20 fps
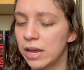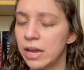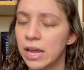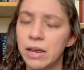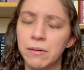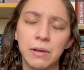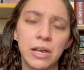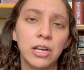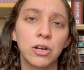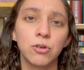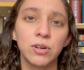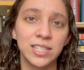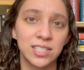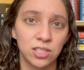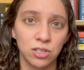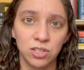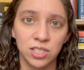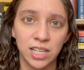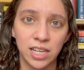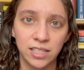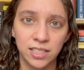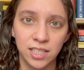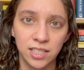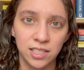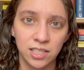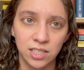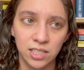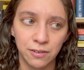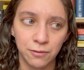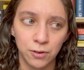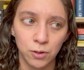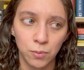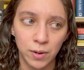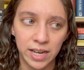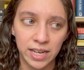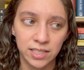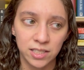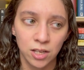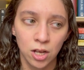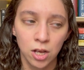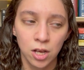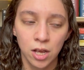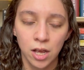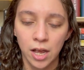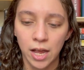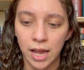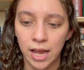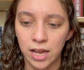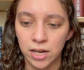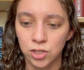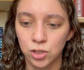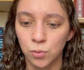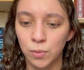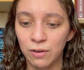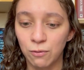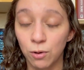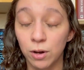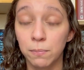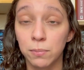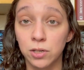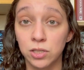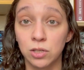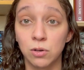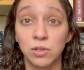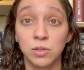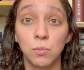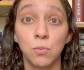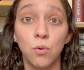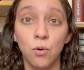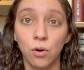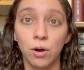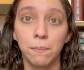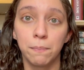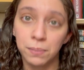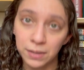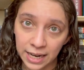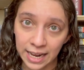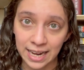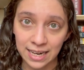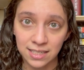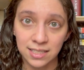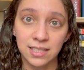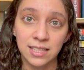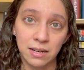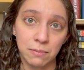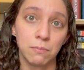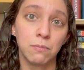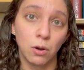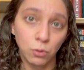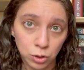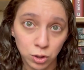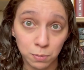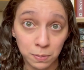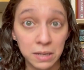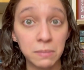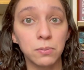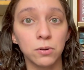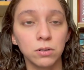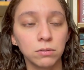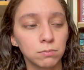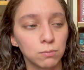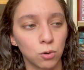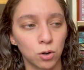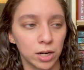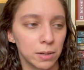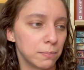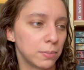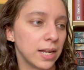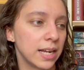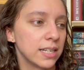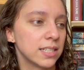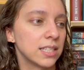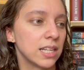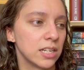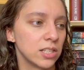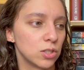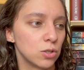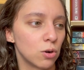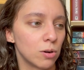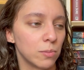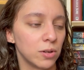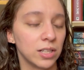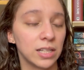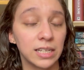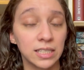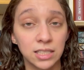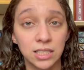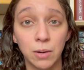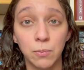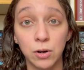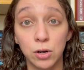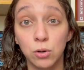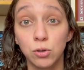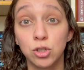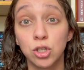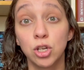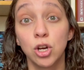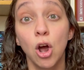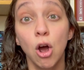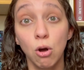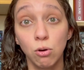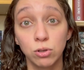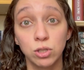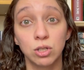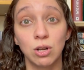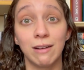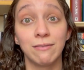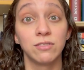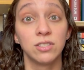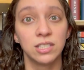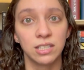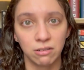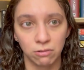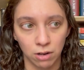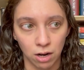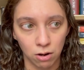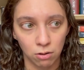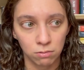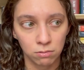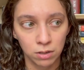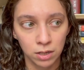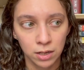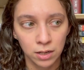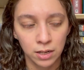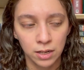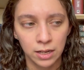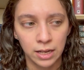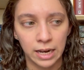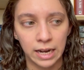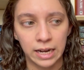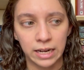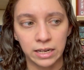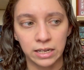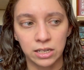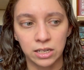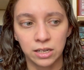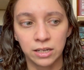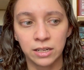increase their senses in different ways. And so we have one person who has more plants than most people, more implants than is normal, and then someone who chose to have zero. And